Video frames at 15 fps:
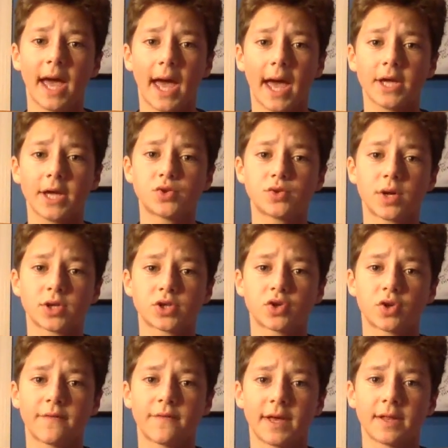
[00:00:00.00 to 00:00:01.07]
edge
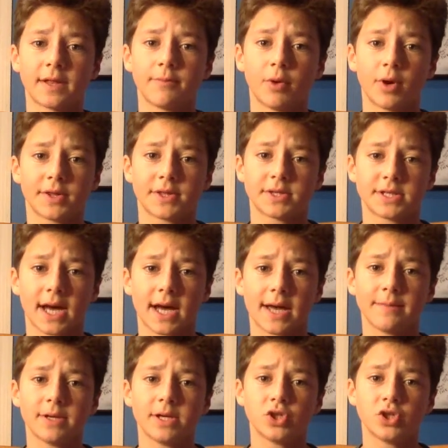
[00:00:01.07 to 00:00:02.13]
rusher available at the
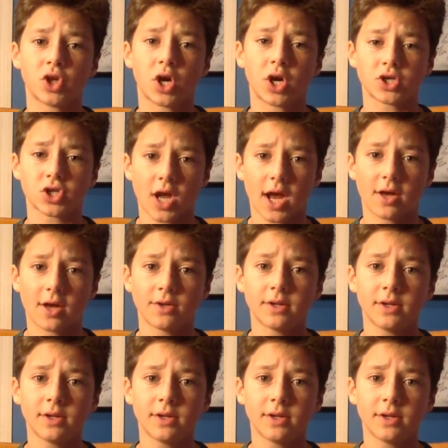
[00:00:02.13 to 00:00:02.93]
time in Josh Allen,